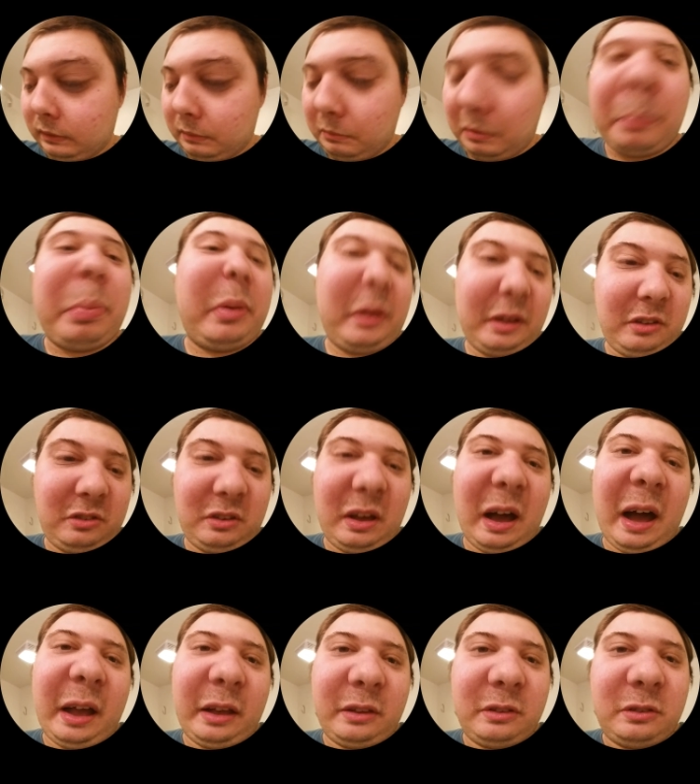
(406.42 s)
But please,
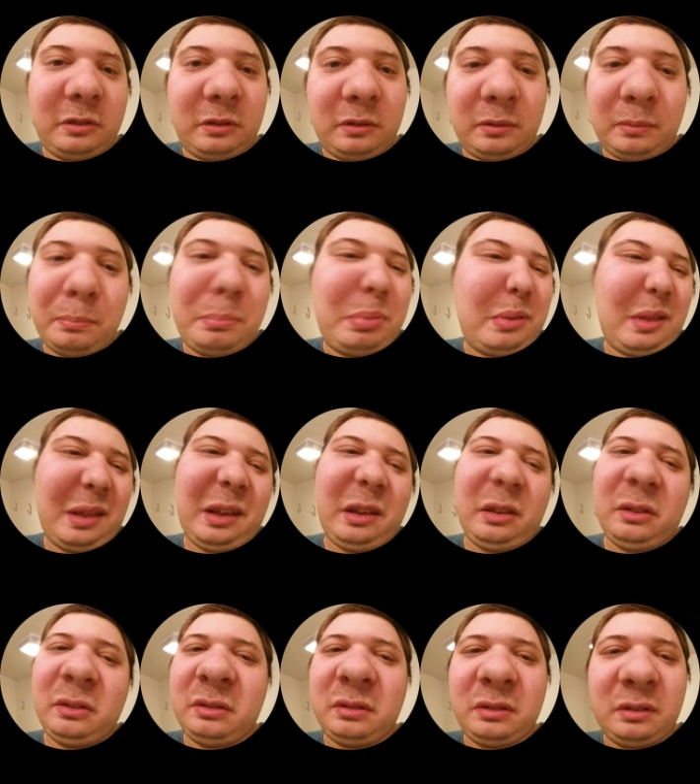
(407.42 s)
guys,
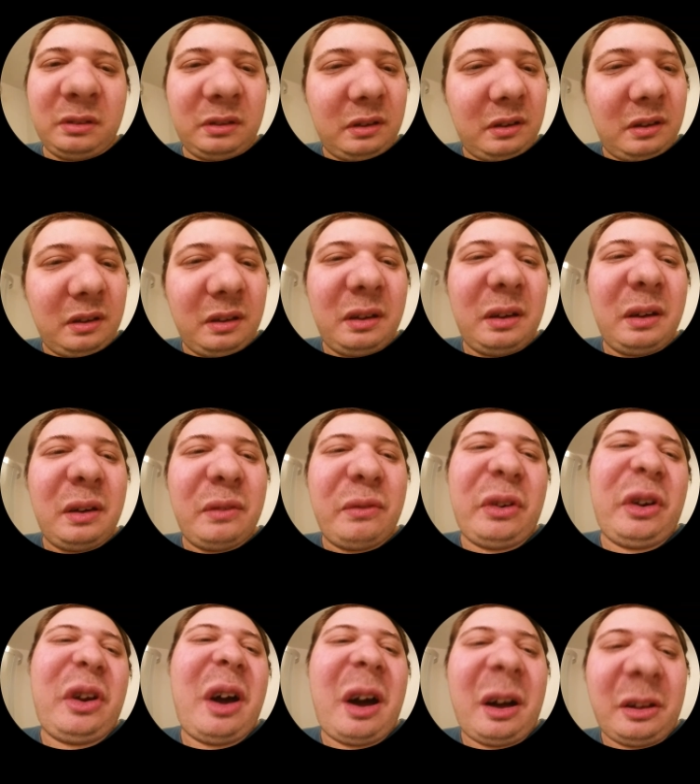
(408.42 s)
please,
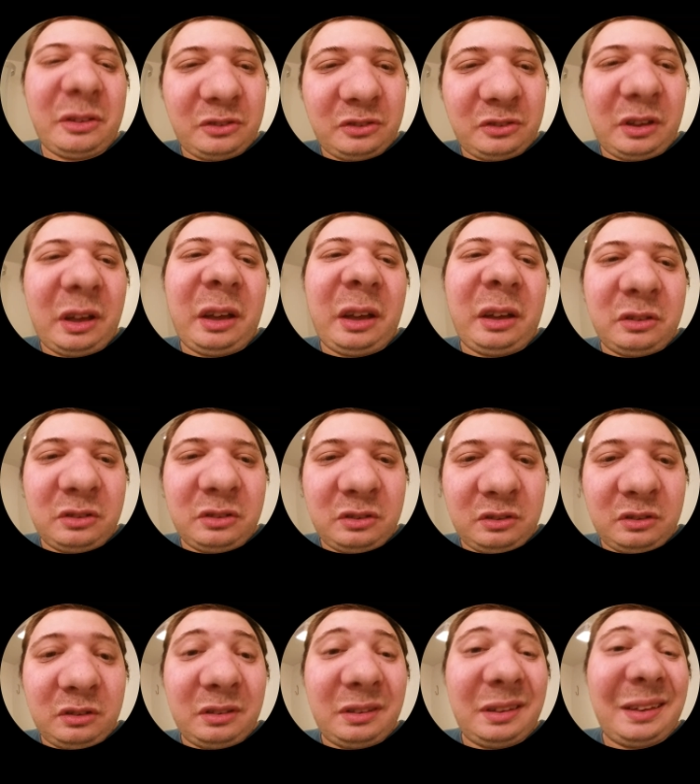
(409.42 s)
for God's
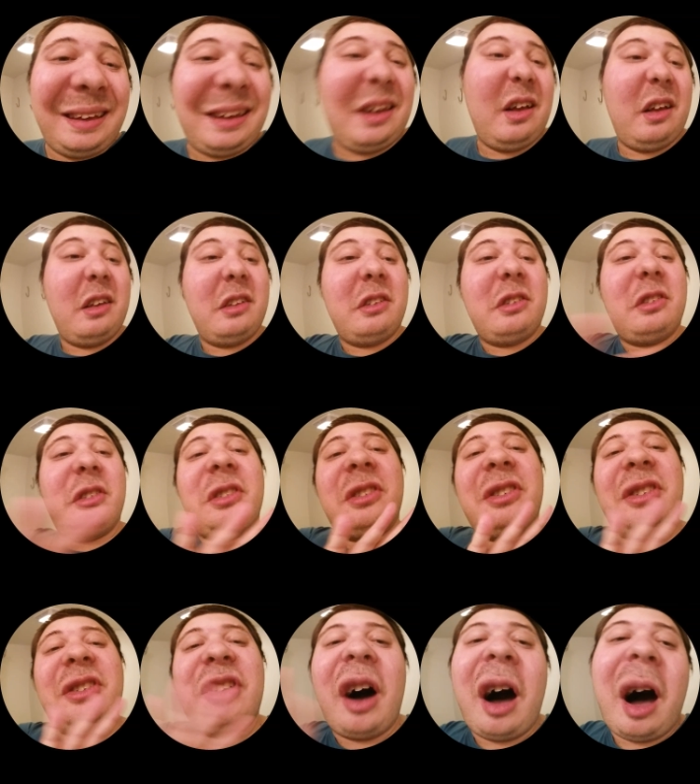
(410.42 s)
sakes
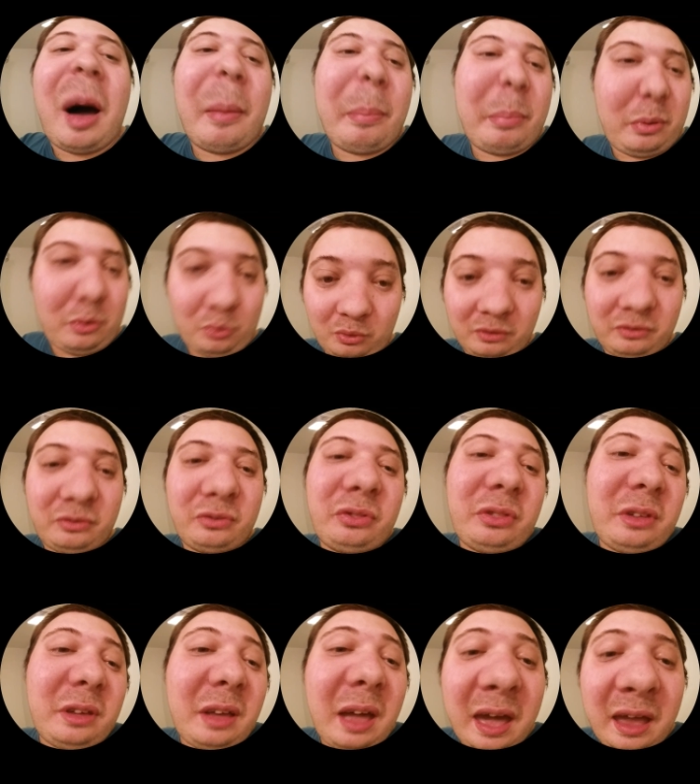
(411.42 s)
stop
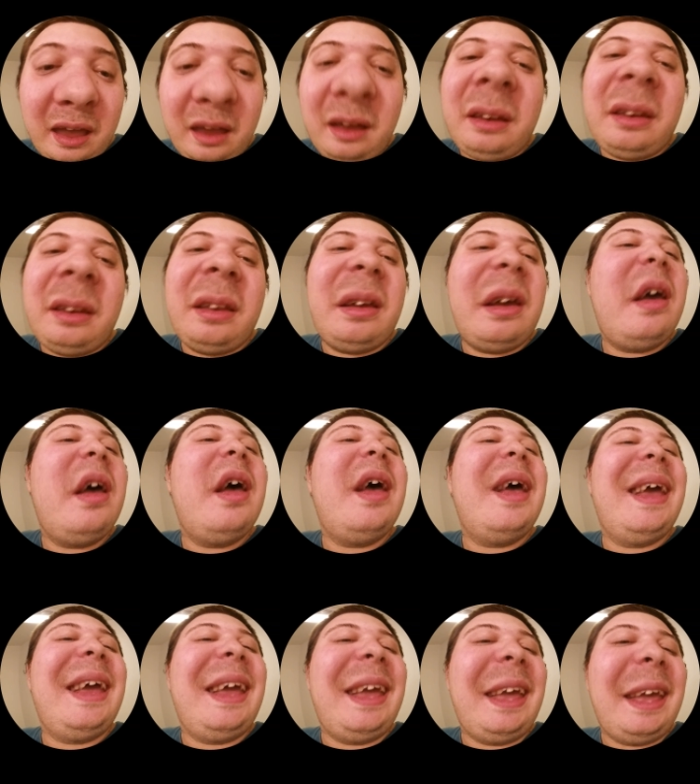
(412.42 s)
with the 8
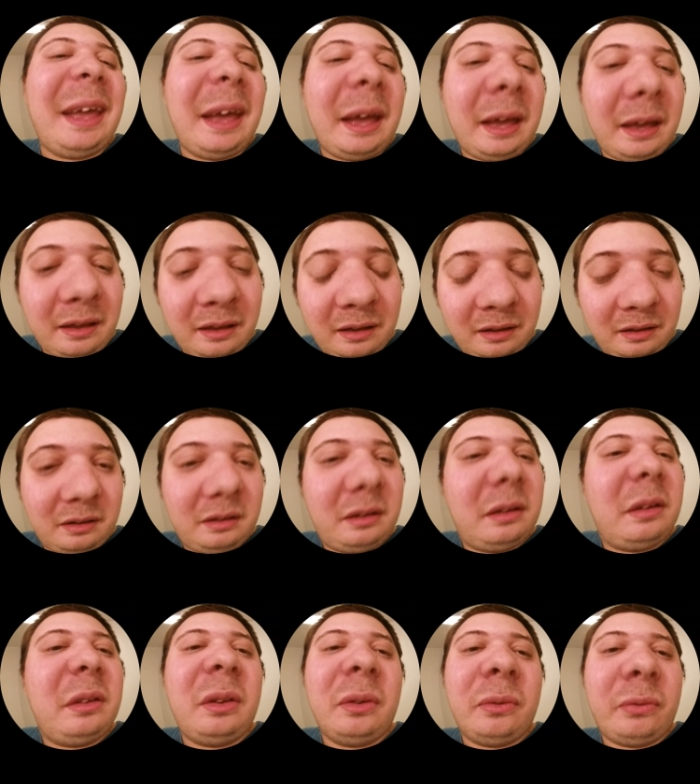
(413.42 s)
gig
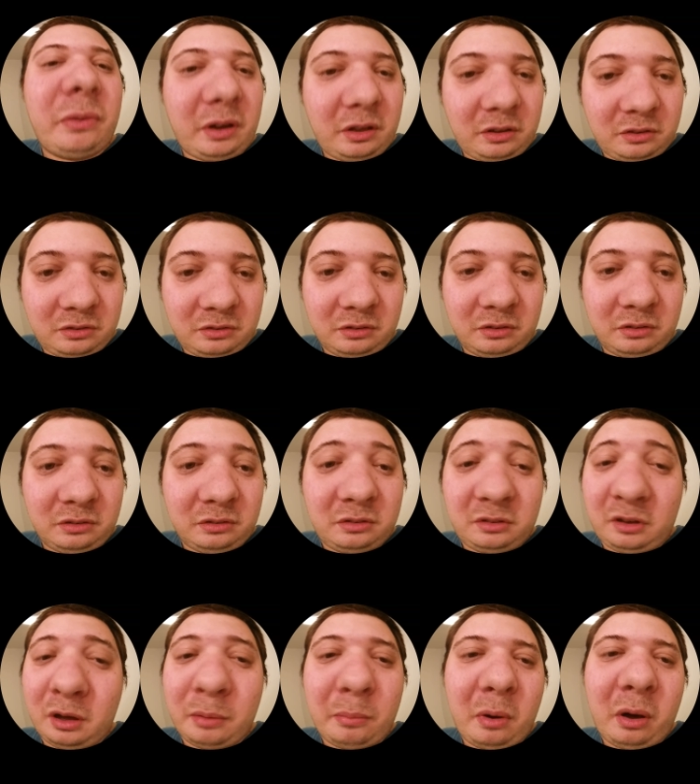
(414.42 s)
devices.
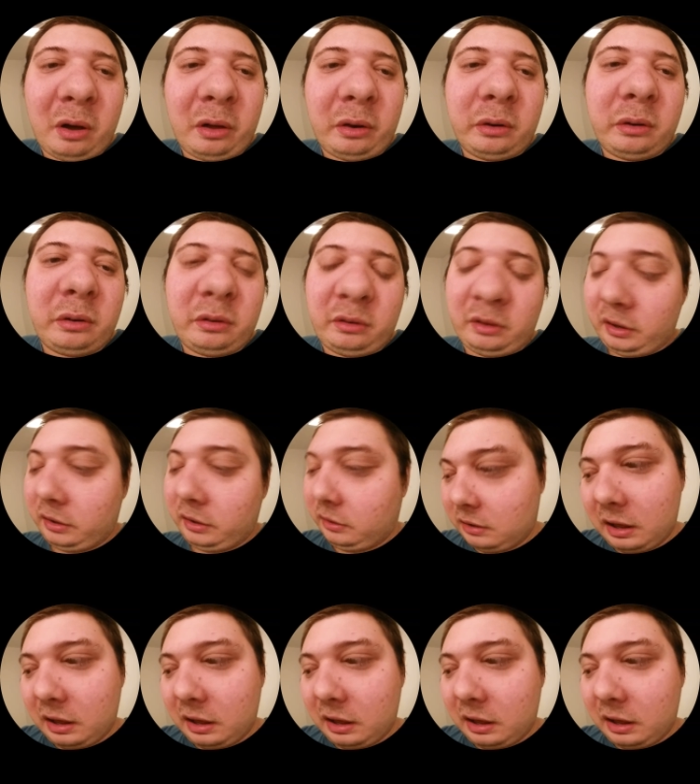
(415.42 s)
Come on, like